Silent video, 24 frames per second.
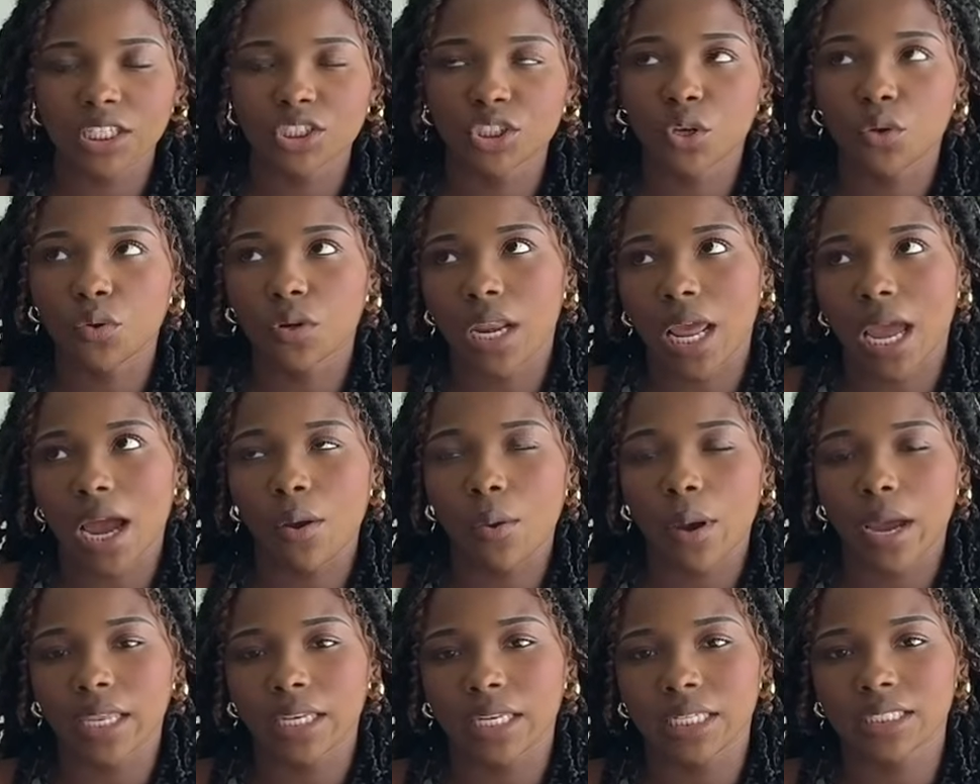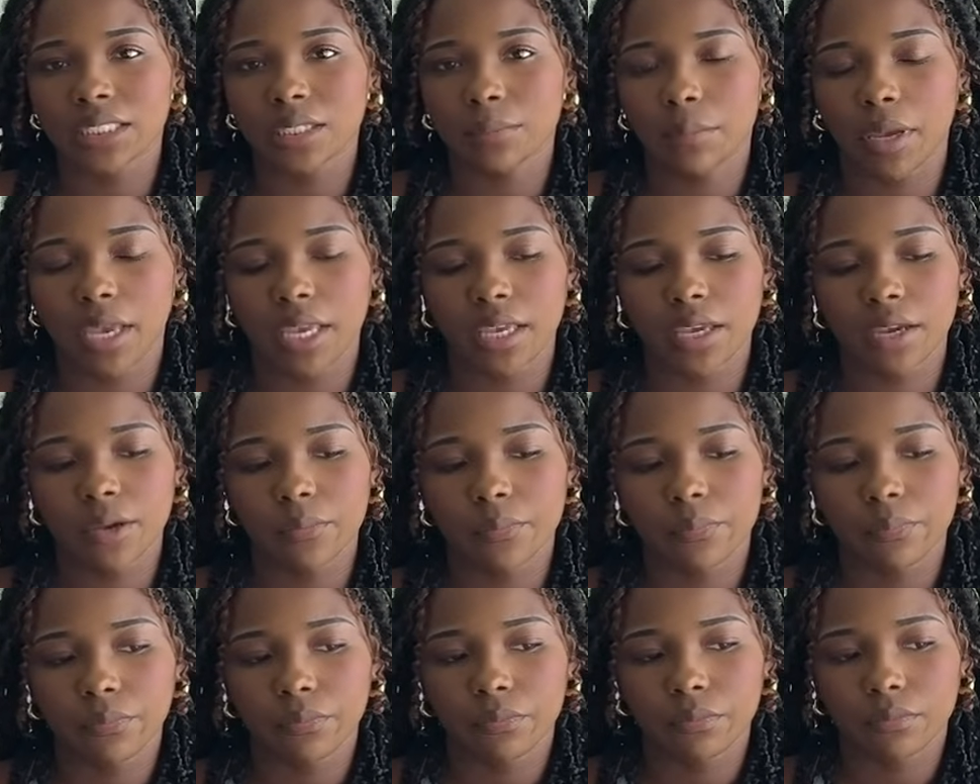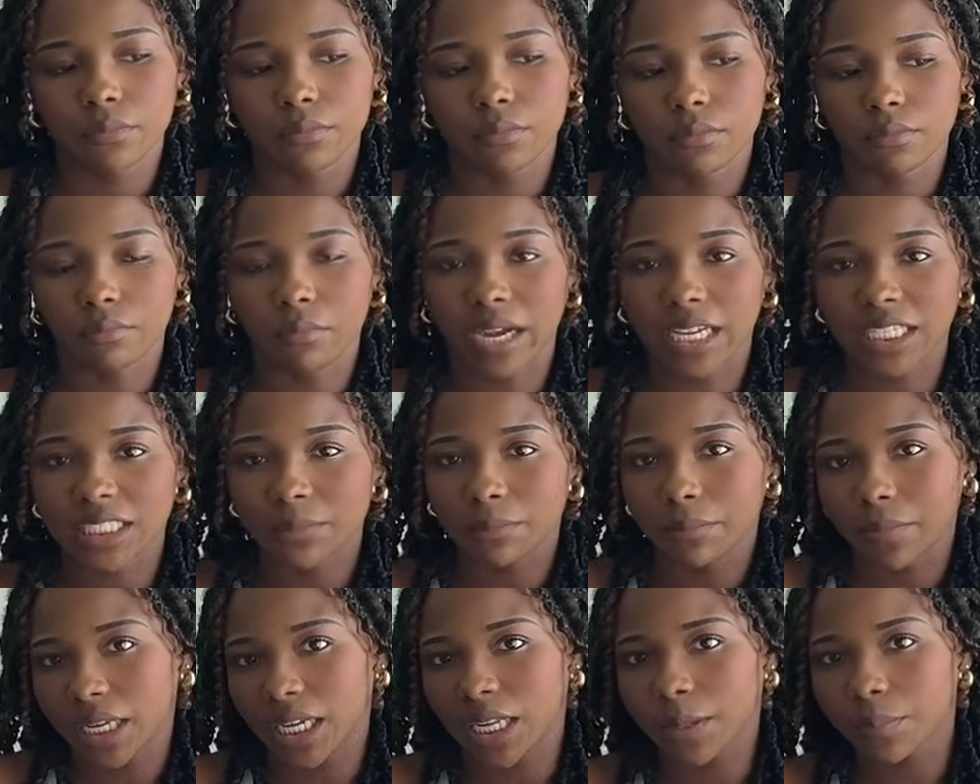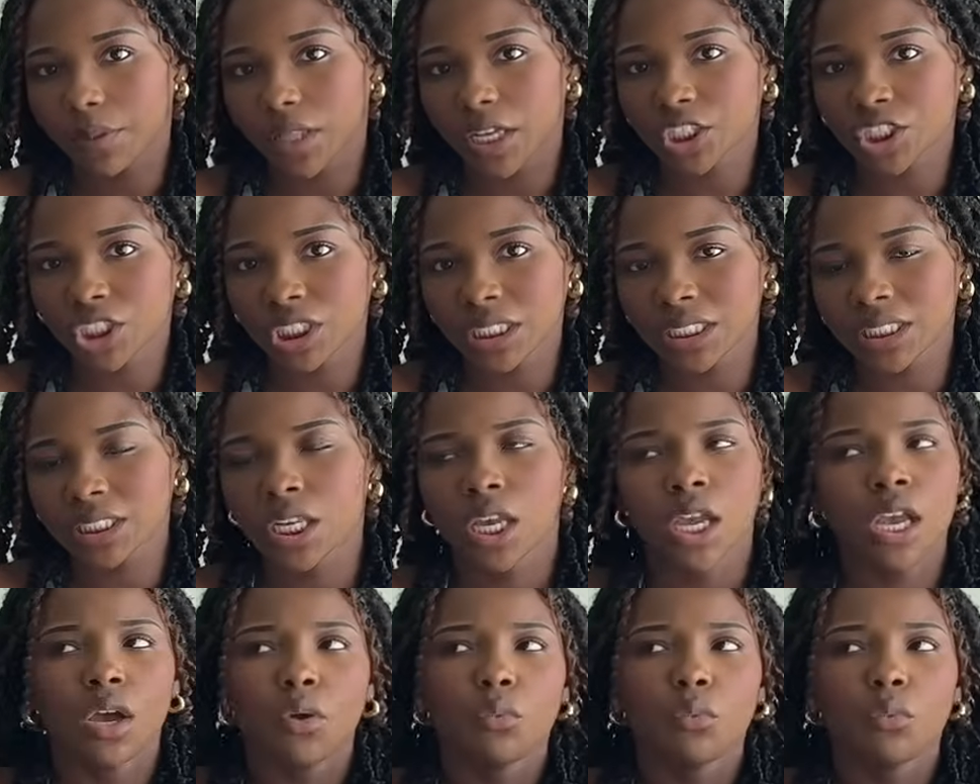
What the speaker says: so now I need to make my mini plushies,